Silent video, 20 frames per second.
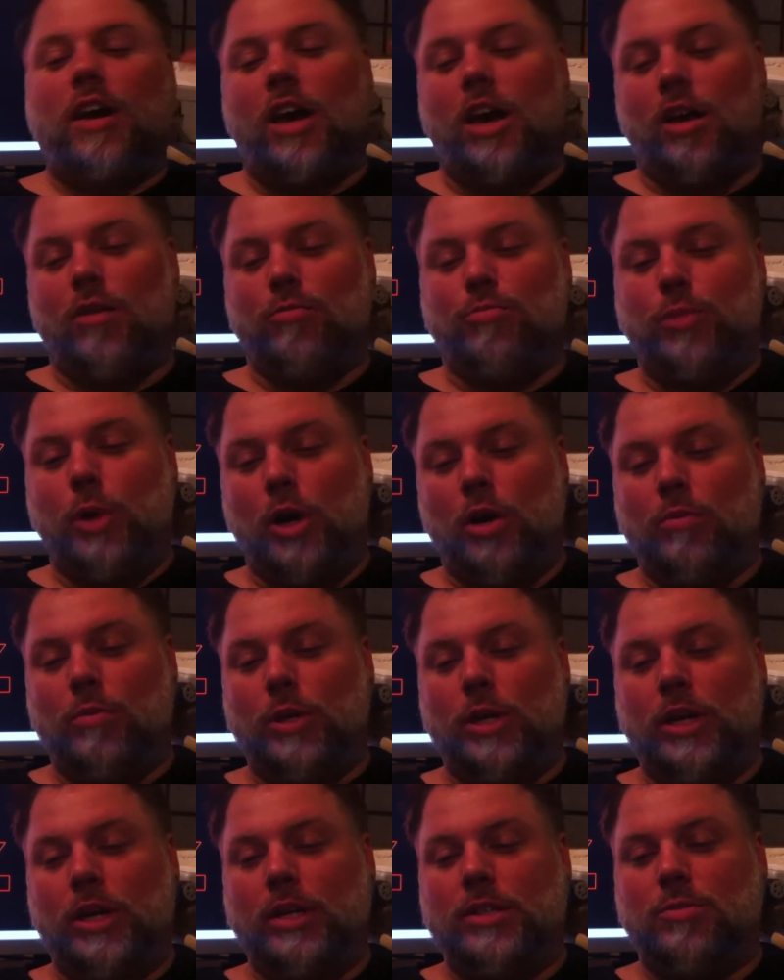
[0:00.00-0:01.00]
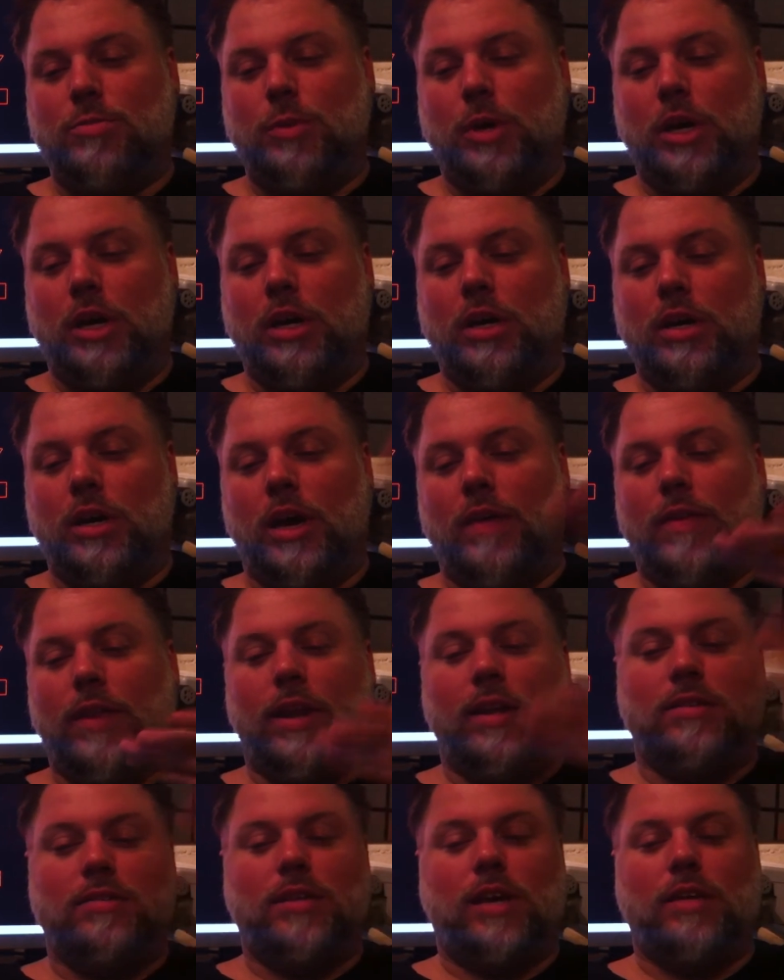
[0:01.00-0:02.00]
and boom, it hits big, and
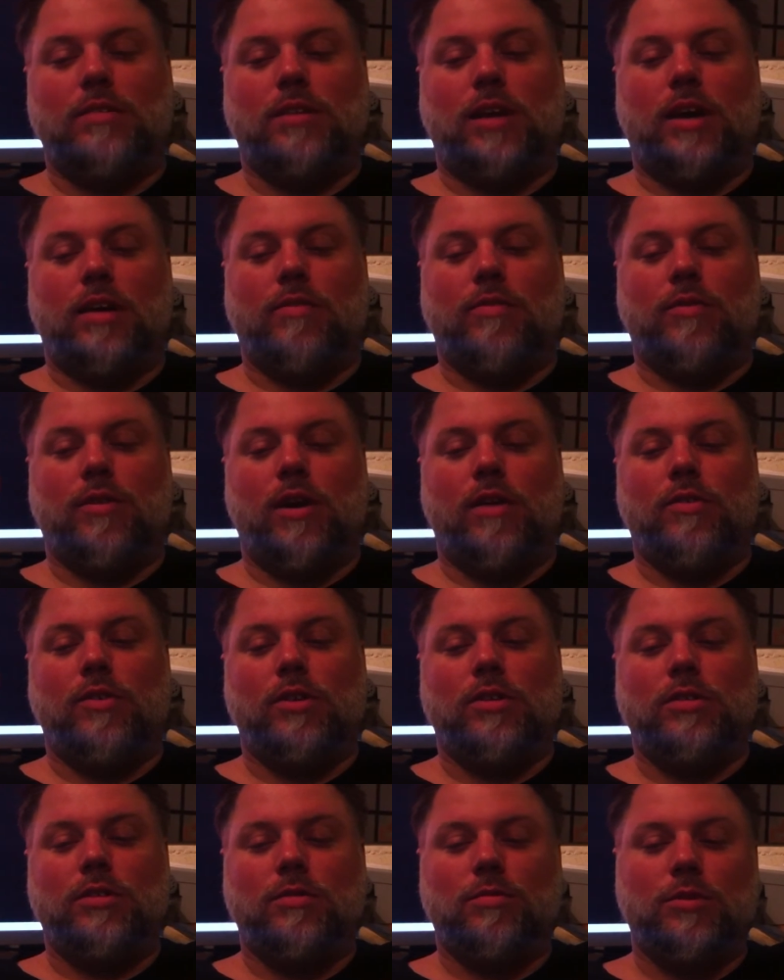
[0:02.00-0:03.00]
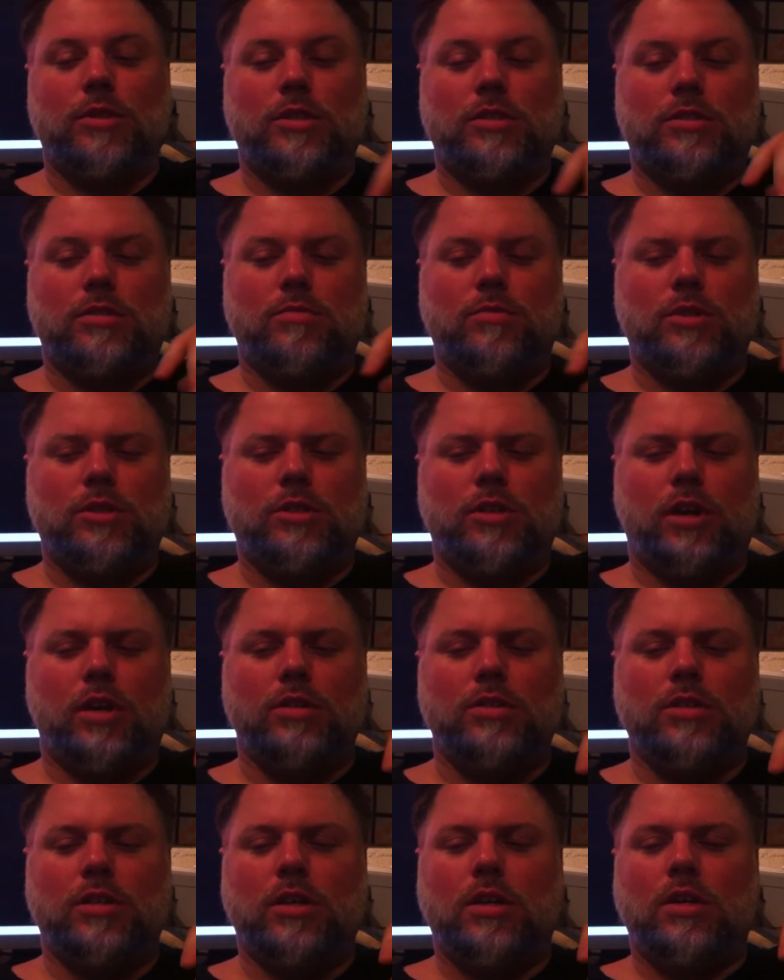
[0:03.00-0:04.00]
then it takes like forever to
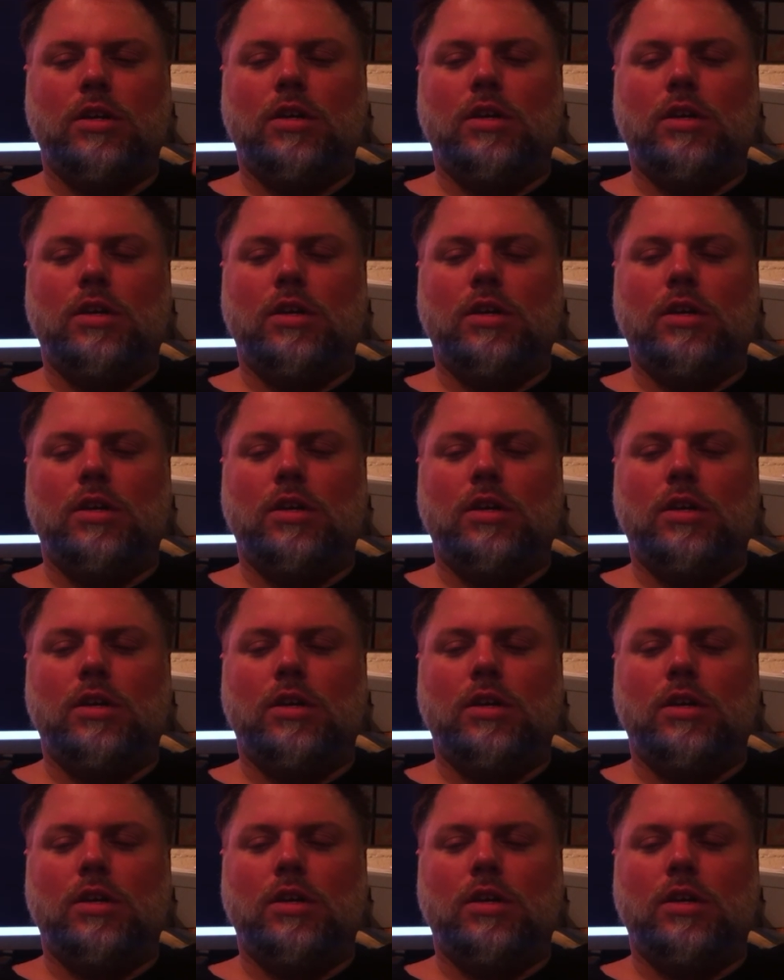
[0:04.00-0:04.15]
recharge.